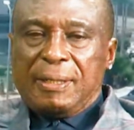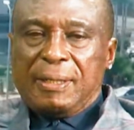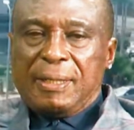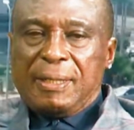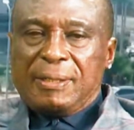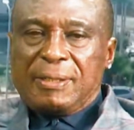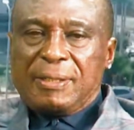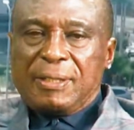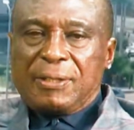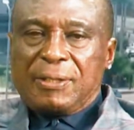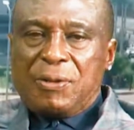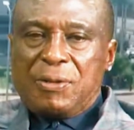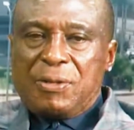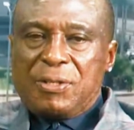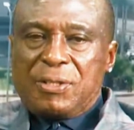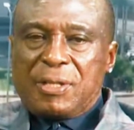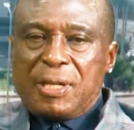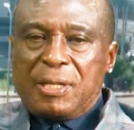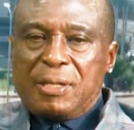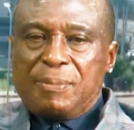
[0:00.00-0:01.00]
as a
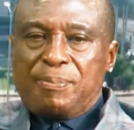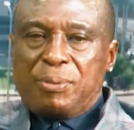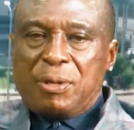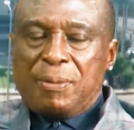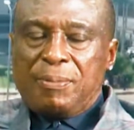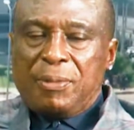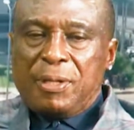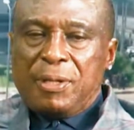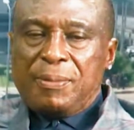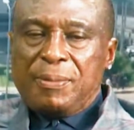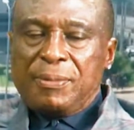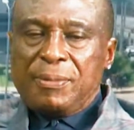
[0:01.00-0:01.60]
constant problem.